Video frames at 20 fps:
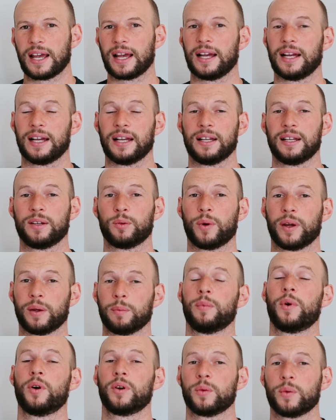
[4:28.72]
Uh,
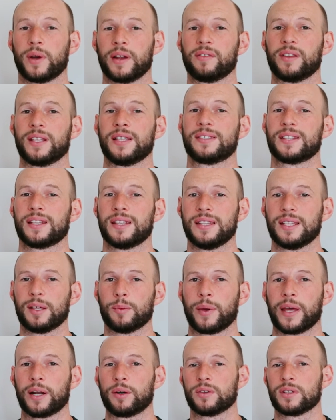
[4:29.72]
multi wavelengths in their
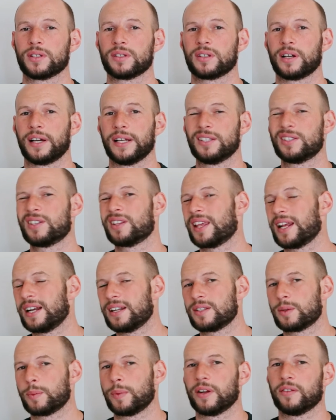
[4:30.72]
panel design. So that
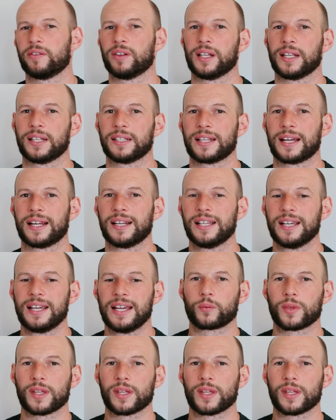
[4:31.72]
is a bit of a letdown.